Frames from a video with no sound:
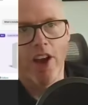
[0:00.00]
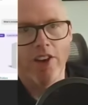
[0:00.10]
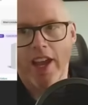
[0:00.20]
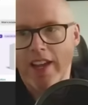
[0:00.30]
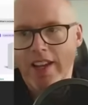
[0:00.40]

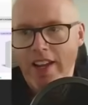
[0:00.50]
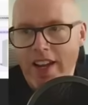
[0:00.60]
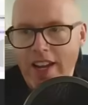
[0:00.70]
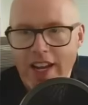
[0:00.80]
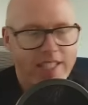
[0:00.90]
Okay,
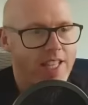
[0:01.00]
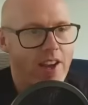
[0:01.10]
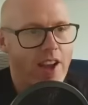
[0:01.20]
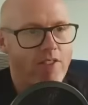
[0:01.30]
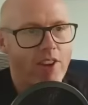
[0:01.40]
let's
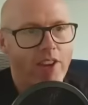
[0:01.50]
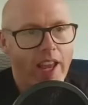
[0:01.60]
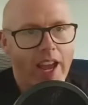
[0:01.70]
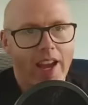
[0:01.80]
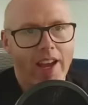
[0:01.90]
now have a
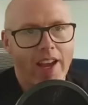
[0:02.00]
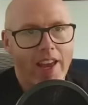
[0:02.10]
look at